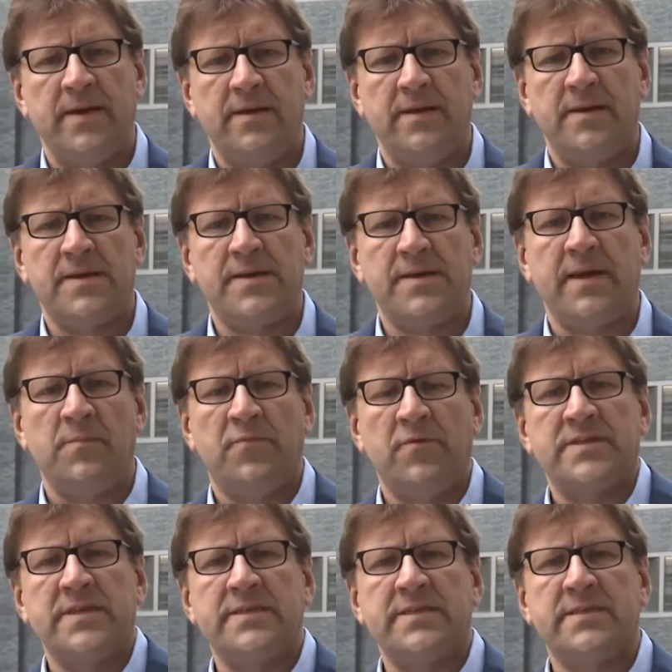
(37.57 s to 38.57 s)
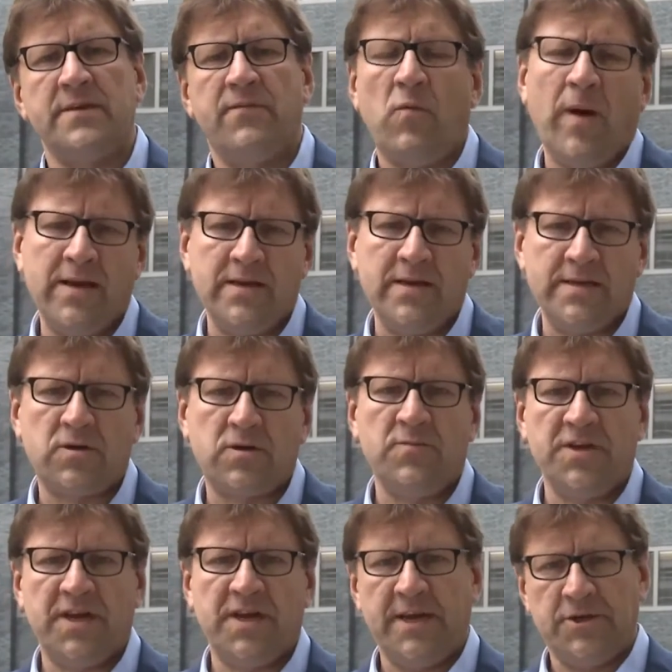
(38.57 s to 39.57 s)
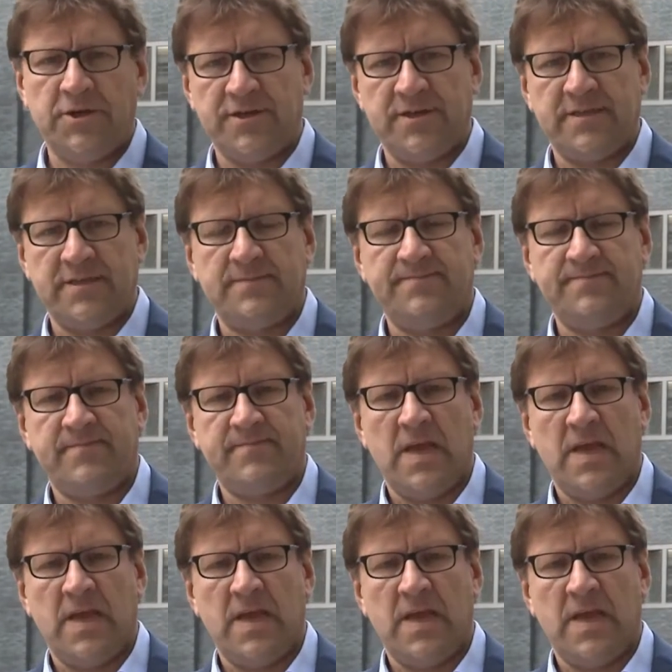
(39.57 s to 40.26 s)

in signal processing for wireless communications.